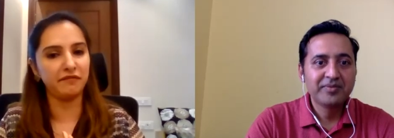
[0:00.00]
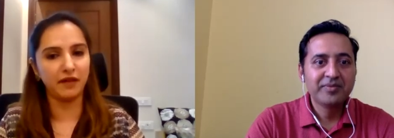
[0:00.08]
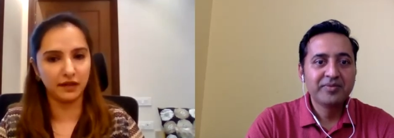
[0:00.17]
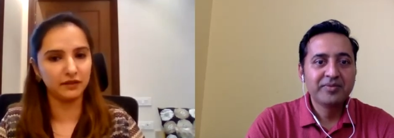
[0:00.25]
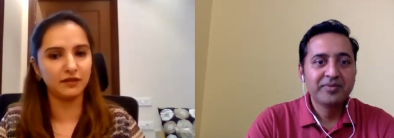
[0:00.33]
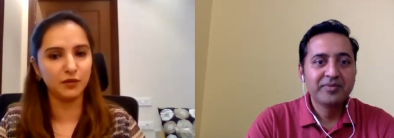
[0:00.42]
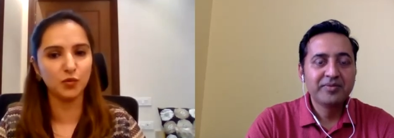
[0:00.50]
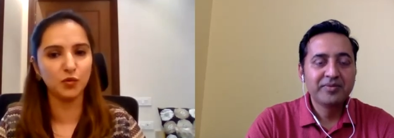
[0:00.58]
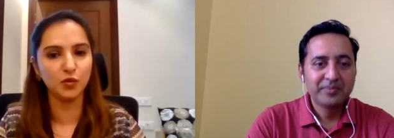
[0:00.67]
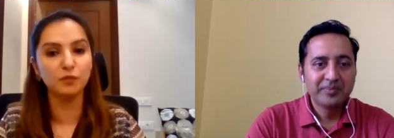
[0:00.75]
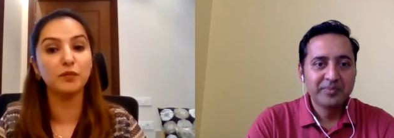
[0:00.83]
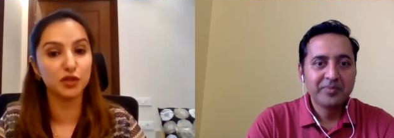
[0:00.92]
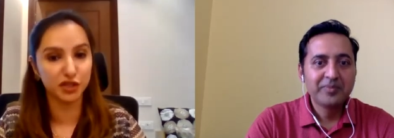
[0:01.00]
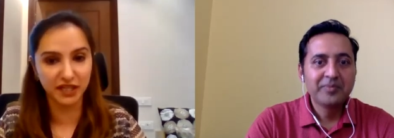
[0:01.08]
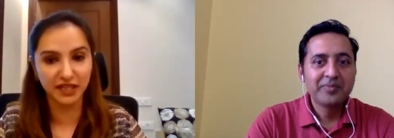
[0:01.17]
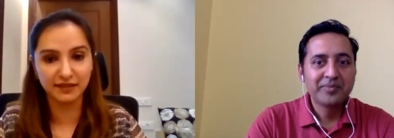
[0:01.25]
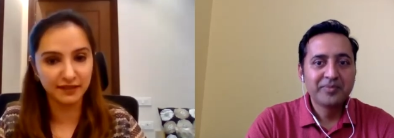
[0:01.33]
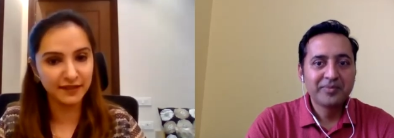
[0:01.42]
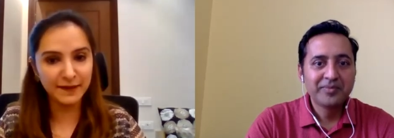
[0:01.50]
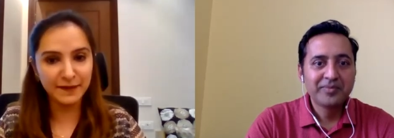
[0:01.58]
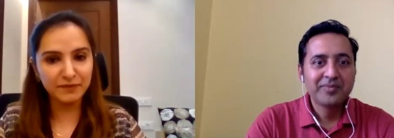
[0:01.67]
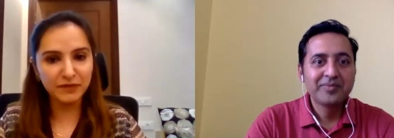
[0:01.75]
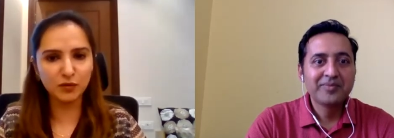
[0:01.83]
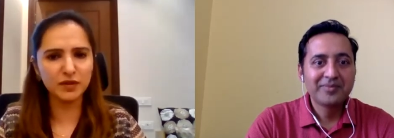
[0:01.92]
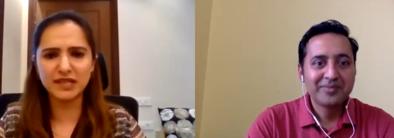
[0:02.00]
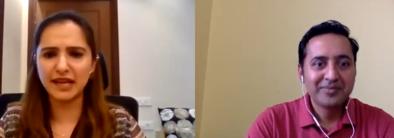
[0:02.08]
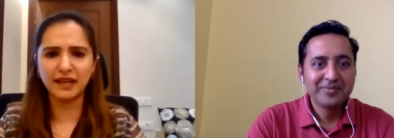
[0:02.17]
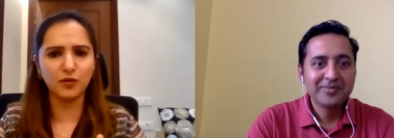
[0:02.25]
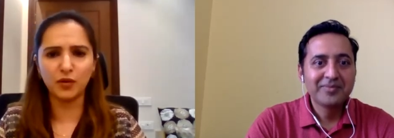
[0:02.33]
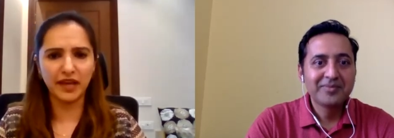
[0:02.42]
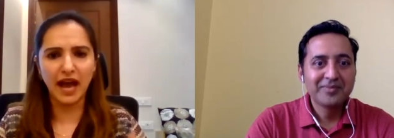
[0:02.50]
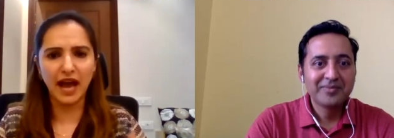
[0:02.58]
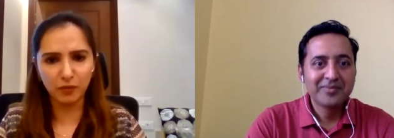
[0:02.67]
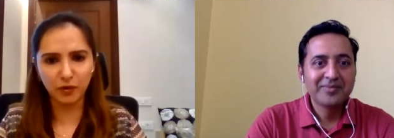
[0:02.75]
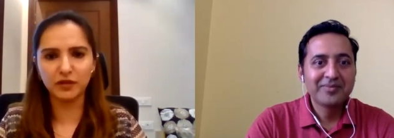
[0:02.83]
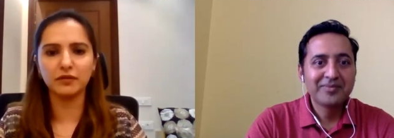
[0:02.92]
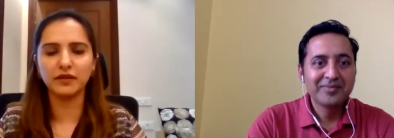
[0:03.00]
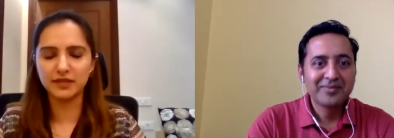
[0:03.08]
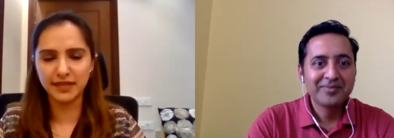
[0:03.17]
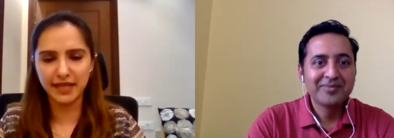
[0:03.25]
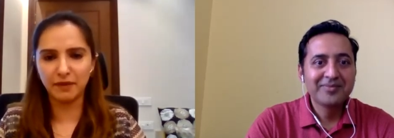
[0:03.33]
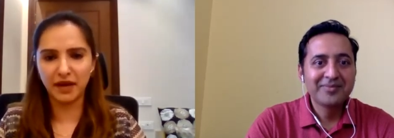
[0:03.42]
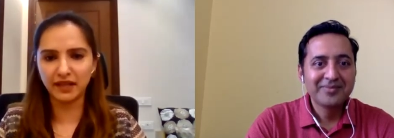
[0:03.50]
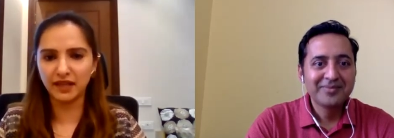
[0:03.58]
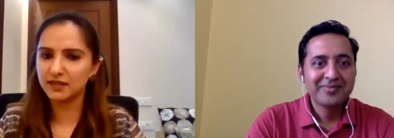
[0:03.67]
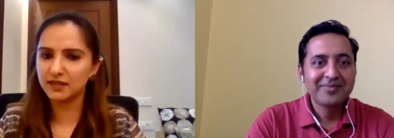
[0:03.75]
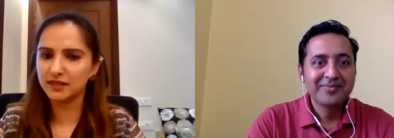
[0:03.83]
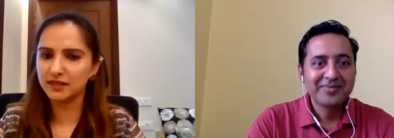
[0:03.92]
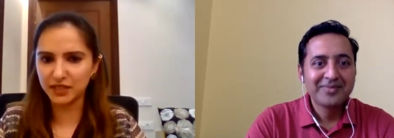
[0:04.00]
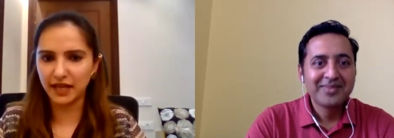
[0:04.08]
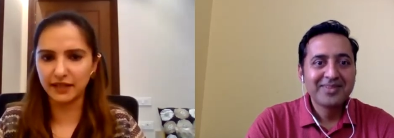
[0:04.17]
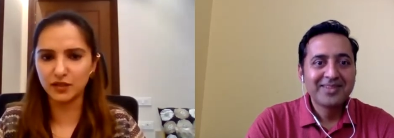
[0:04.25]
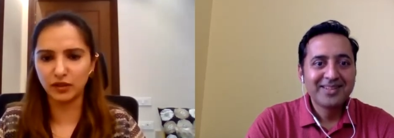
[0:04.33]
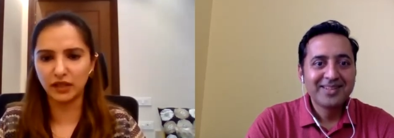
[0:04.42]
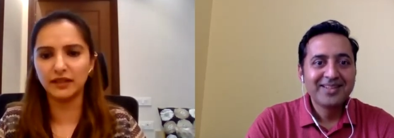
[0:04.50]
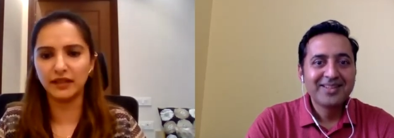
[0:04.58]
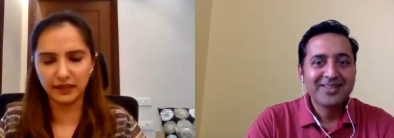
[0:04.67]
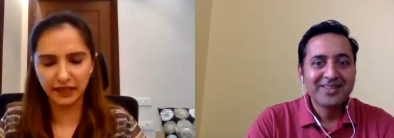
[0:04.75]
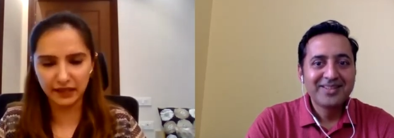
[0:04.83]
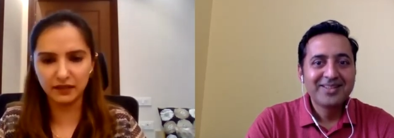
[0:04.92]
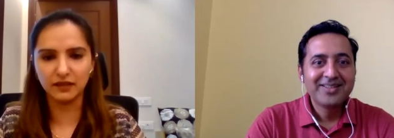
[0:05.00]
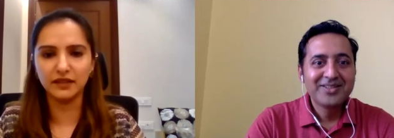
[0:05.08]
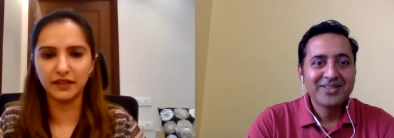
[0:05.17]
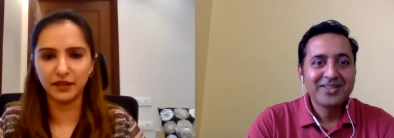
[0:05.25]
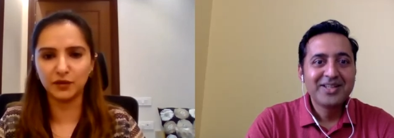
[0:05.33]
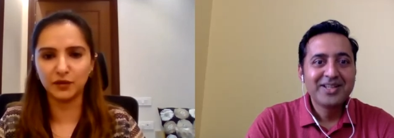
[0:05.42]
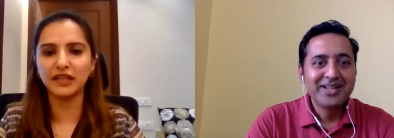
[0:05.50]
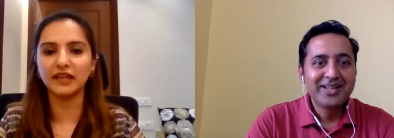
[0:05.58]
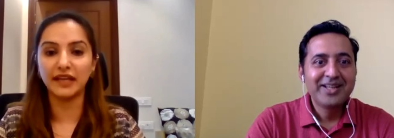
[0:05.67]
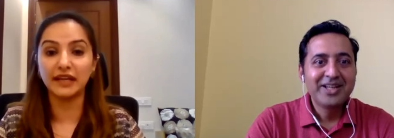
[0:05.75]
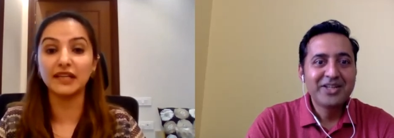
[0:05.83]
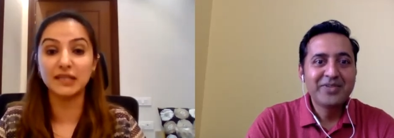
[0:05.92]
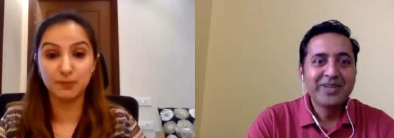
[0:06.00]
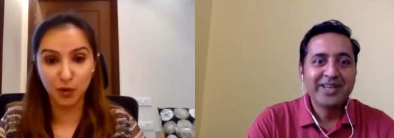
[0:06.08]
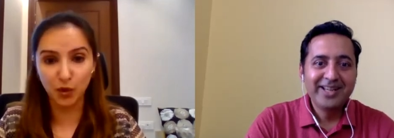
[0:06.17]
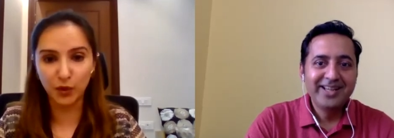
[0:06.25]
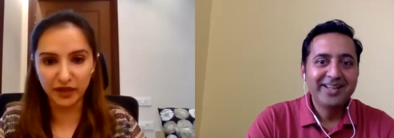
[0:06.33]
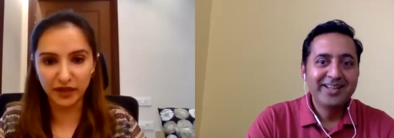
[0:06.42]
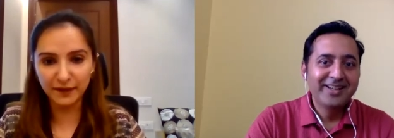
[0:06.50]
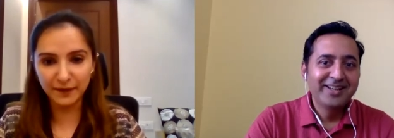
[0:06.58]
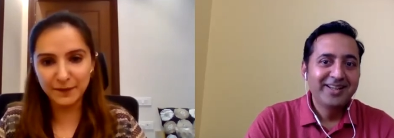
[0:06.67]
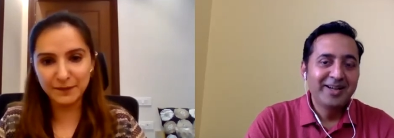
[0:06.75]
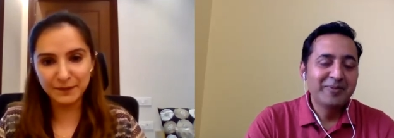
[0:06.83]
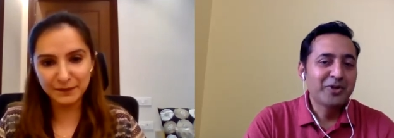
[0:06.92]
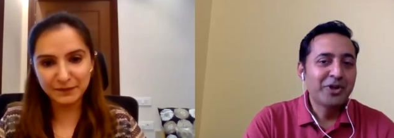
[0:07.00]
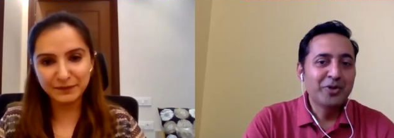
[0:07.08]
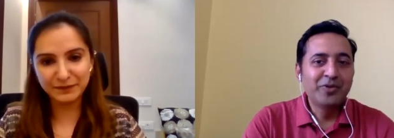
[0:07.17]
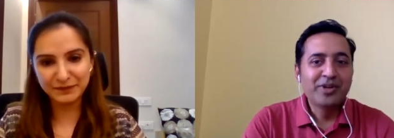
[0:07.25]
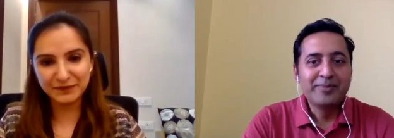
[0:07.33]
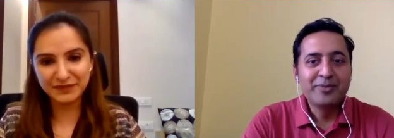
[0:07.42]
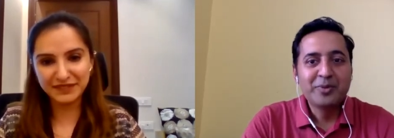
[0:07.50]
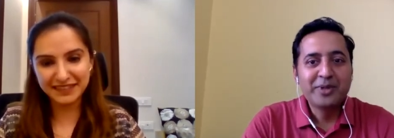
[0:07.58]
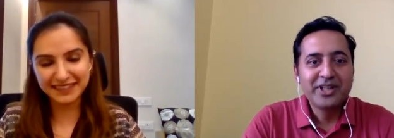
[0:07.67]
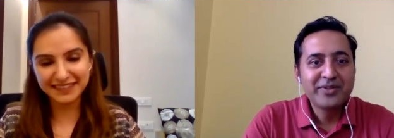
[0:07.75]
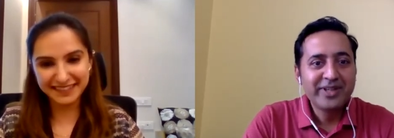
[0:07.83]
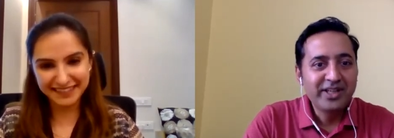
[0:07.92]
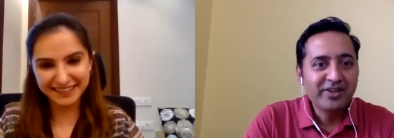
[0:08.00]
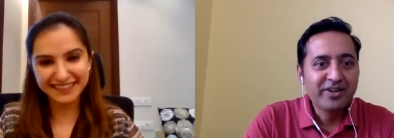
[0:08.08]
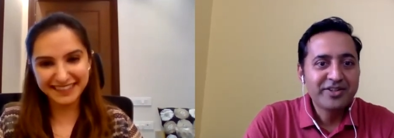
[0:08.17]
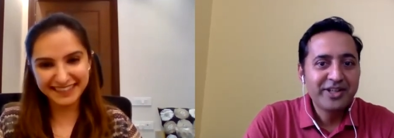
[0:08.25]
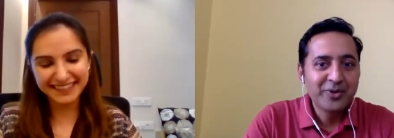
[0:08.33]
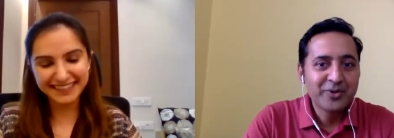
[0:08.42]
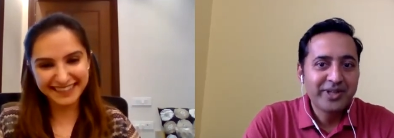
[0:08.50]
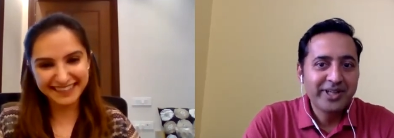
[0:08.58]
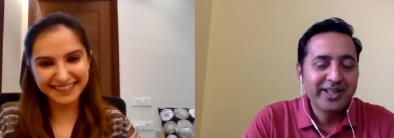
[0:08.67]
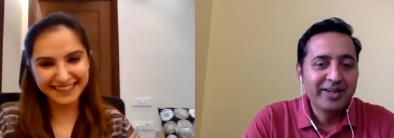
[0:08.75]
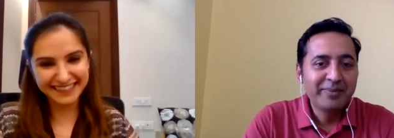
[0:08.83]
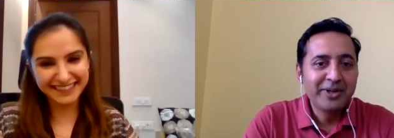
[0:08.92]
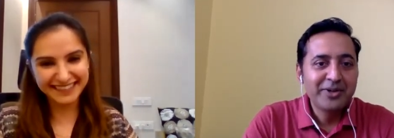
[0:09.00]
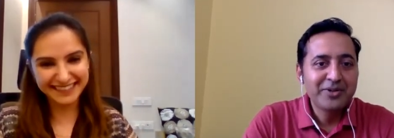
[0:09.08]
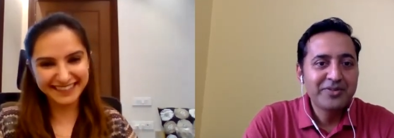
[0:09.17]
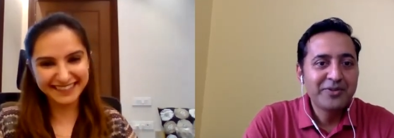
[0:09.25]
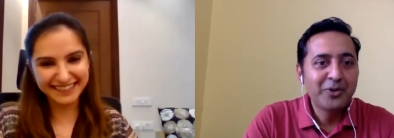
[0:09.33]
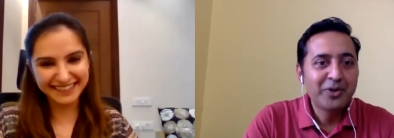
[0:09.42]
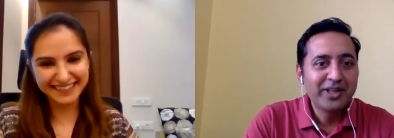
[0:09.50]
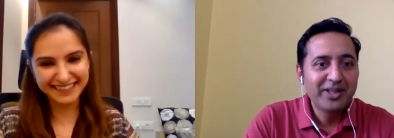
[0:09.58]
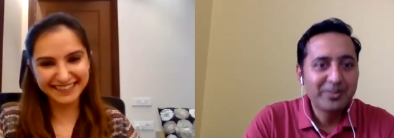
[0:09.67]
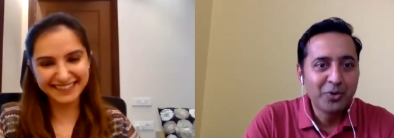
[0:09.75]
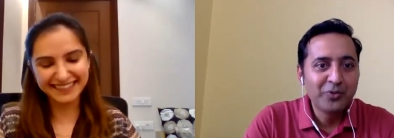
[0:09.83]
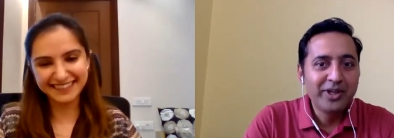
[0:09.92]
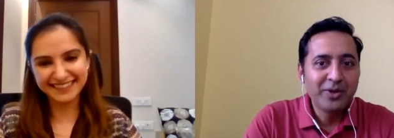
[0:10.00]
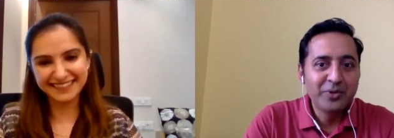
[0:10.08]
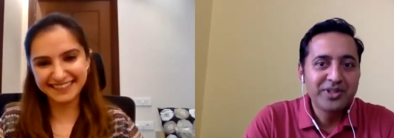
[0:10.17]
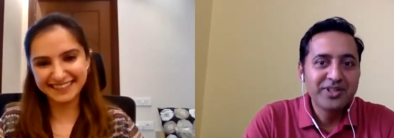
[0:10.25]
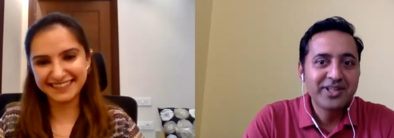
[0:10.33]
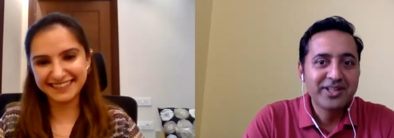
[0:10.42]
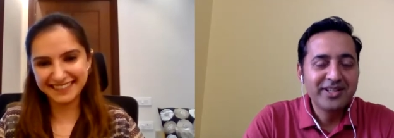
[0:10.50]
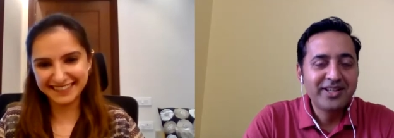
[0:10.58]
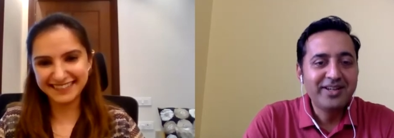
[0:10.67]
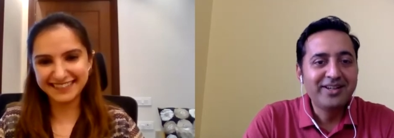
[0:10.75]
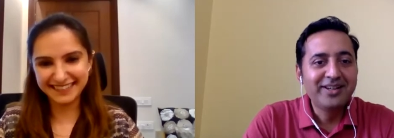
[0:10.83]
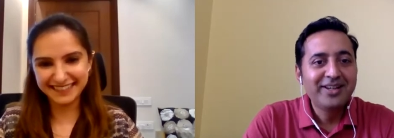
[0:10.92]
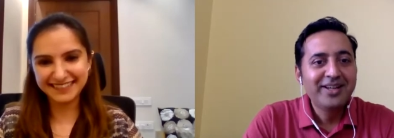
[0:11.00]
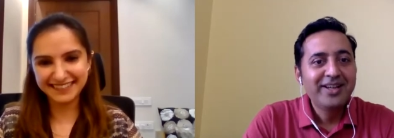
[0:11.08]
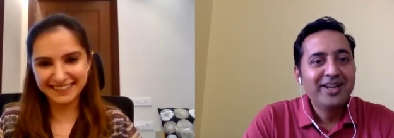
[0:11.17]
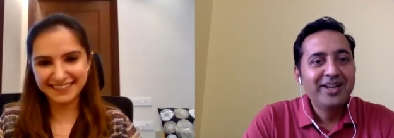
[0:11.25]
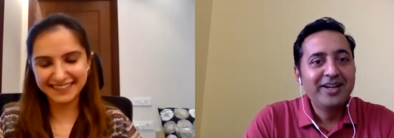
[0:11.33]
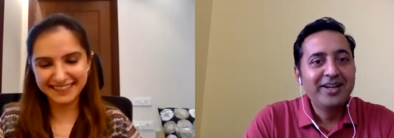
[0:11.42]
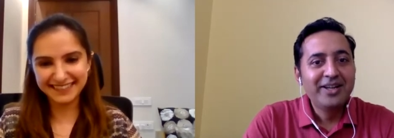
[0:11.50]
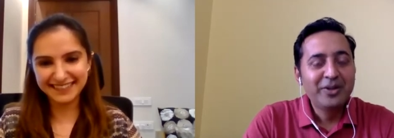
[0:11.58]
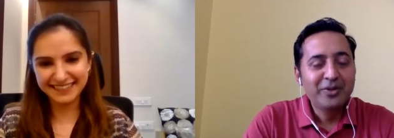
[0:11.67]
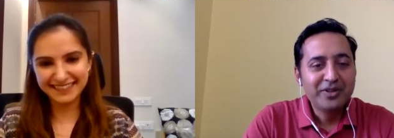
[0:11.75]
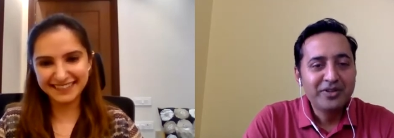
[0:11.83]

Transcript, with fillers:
Speaker 1: my father who, who pushed it. Who was like, okay, I want to send my kids outside so that they learn, you know, they it's
Speaker 2: can very, explore. I'm sorry to interrupt you, but it's very interesting you say that, because if you look at the movie Gunjan Saxena, uh, you know,